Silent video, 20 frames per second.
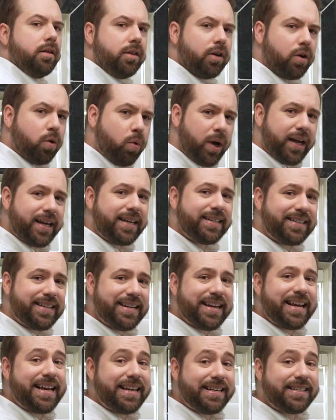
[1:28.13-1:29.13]
The quickest
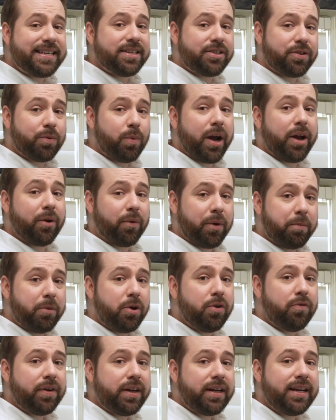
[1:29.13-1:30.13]
and easiest way to
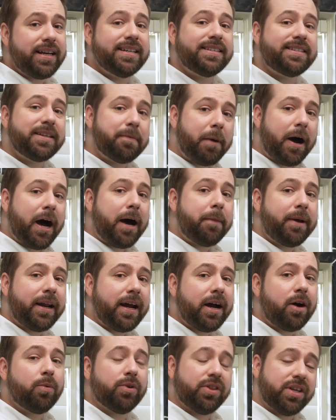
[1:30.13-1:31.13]
remove it is to pop it
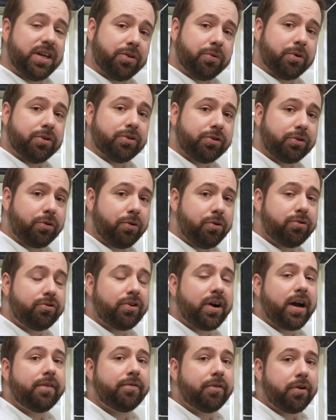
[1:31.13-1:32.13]
out with either a
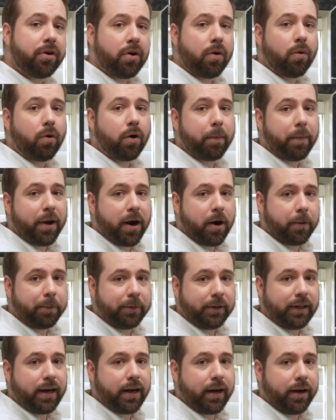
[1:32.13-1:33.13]
screwdriver or a pair of
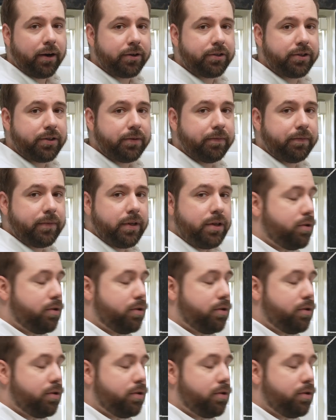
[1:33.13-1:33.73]
pliers.